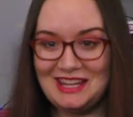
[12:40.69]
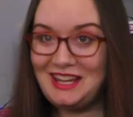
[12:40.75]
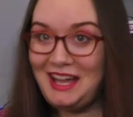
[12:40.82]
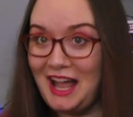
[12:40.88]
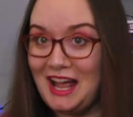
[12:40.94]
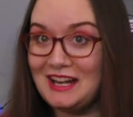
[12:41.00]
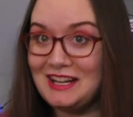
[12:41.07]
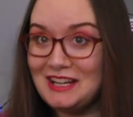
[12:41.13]

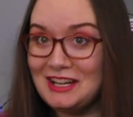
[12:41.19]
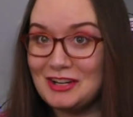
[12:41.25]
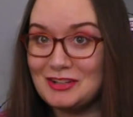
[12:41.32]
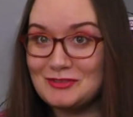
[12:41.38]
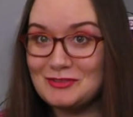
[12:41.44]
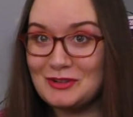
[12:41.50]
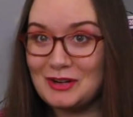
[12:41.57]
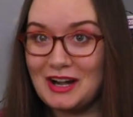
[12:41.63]
kind of here
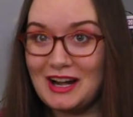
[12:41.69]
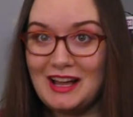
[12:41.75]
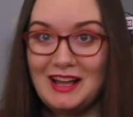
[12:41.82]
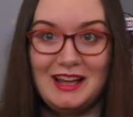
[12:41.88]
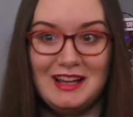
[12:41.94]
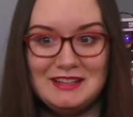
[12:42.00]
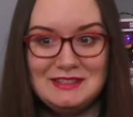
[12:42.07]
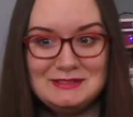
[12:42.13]
for it.
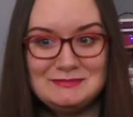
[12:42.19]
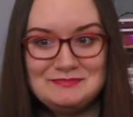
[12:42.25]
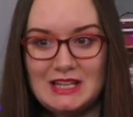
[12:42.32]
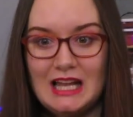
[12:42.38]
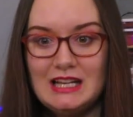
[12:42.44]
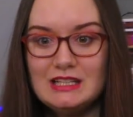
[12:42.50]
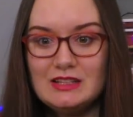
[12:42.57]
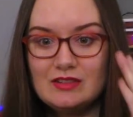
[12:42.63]

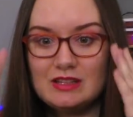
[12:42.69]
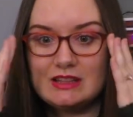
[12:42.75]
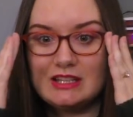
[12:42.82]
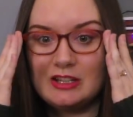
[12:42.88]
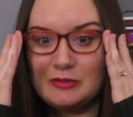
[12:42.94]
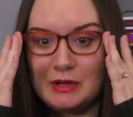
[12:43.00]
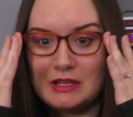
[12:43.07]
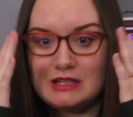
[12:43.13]
I didn't even
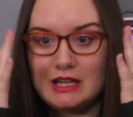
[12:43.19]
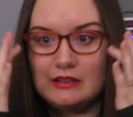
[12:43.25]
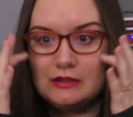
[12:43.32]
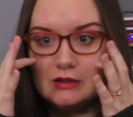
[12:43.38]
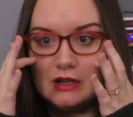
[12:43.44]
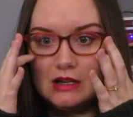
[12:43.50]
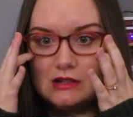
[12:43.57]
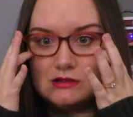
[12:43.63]
think about that,
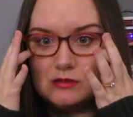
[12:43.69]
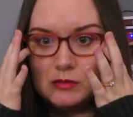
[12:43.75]
you guys.